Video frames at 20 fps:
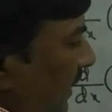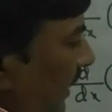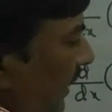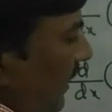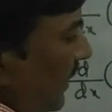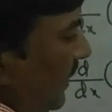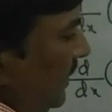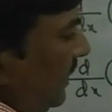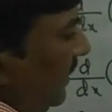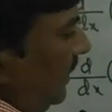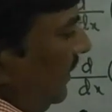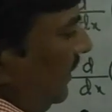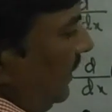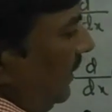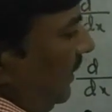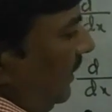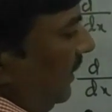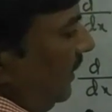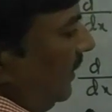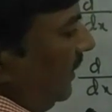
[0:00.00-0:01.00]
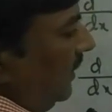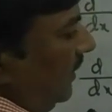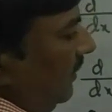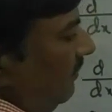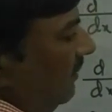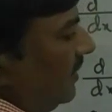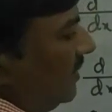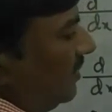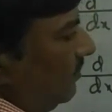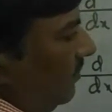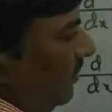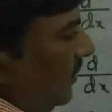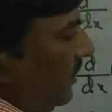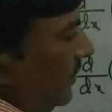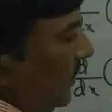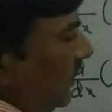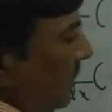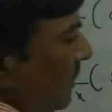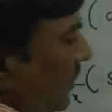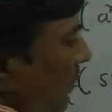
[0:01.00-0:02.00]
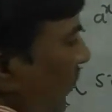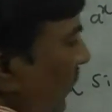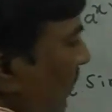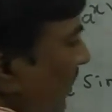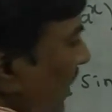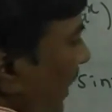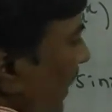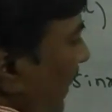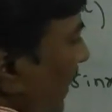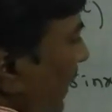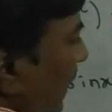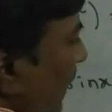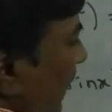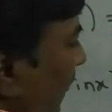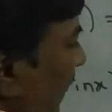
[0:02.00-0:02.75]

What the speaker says: sin x reverse process, so we'll get